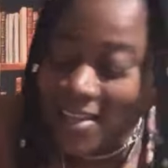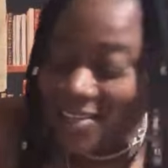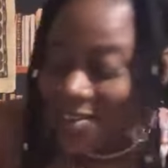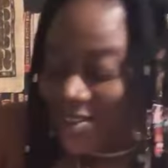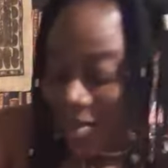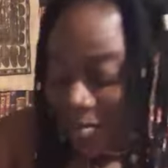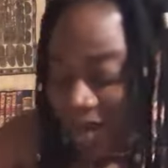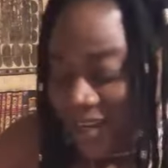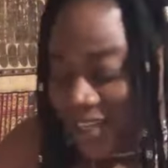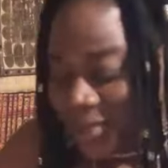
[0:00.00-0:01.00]
So
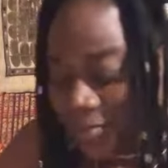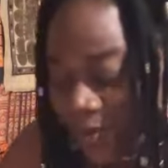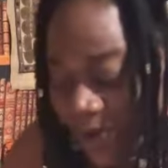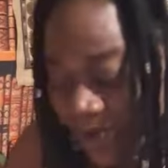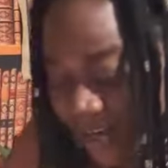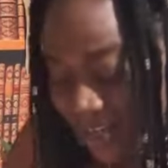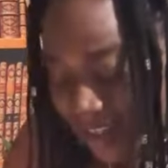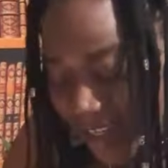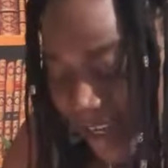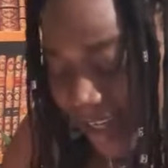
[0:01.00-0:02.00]
somebody is
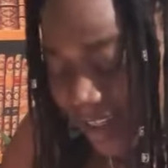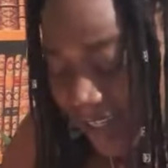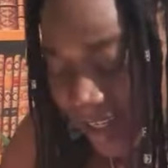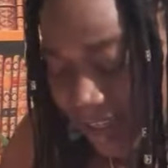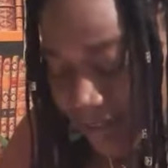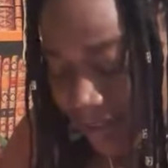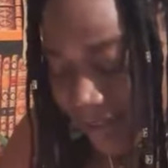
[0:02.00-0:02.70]
procrastinating,